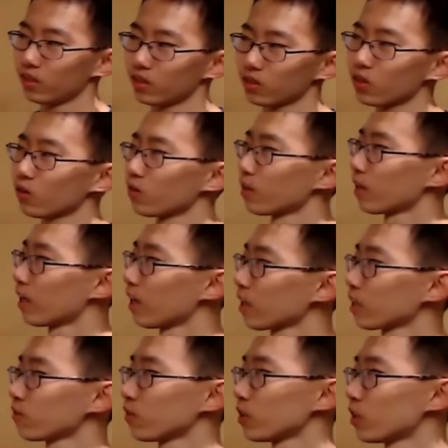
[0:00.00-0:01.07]
So how
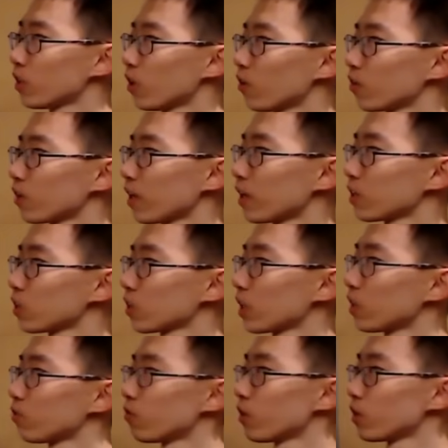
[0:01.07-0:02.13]
can we show that
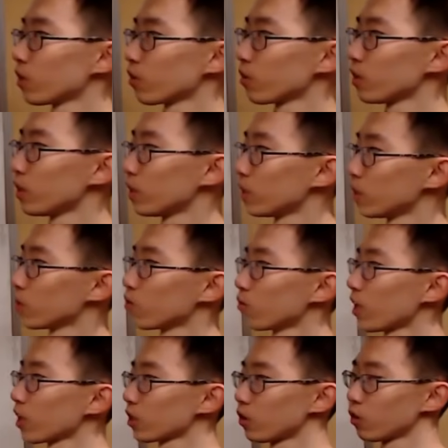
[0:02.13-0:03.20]
sine of one degree is
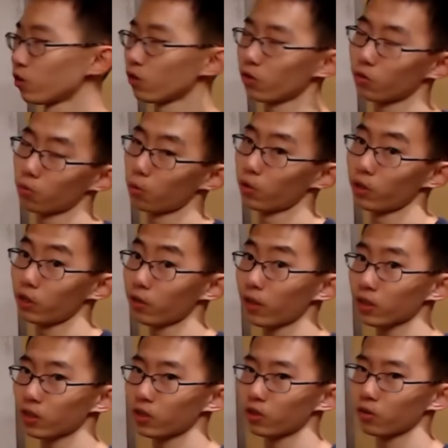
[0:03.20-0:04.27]
rational or
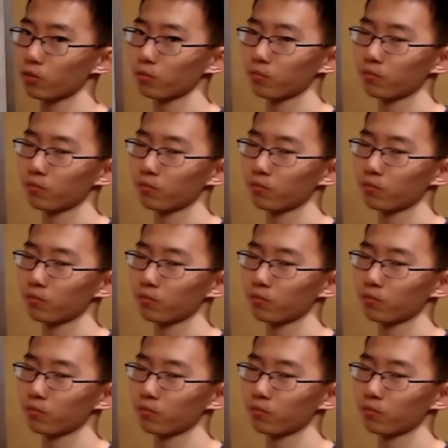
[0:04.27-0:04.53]
irrational?